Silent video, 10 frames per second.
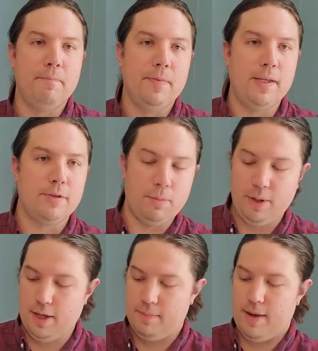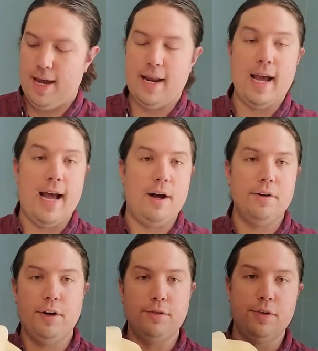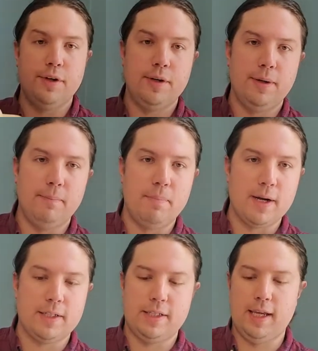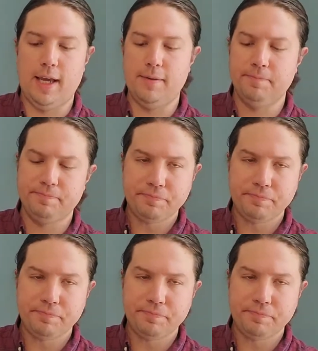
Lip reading: These are being made out of buckskin.